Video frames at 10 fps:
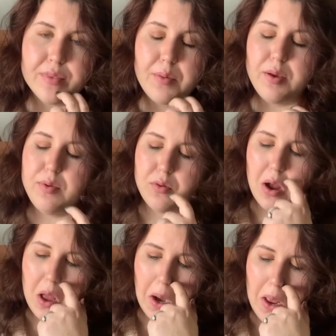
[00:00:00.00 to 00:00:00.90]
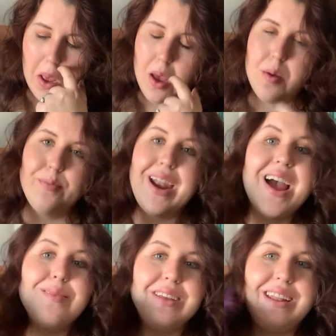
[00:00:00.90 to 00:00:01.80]
Maybe wrong. But
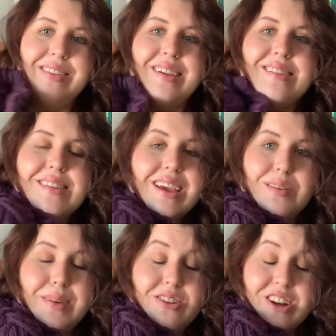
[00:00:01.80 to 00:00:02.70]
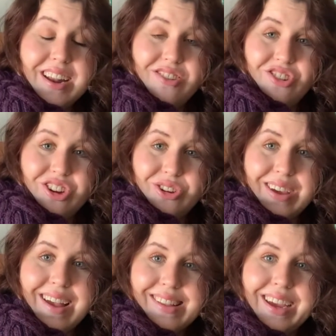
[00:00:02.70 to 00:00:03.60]
I'm knitting this in my tried and true
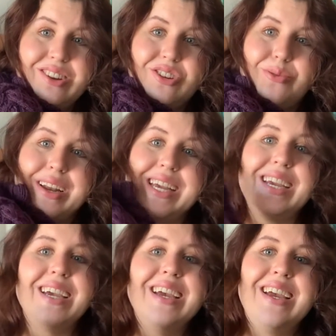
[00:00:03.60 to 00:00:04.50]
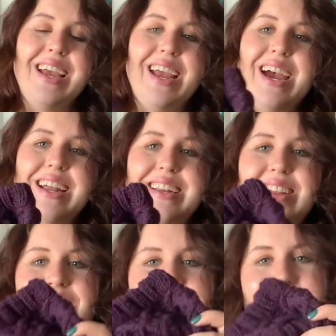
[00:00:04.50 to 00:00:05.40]
Cascade 220. And
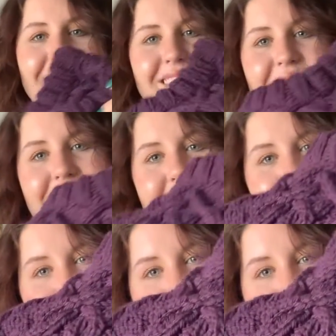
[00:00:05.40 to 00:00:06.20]
this is in the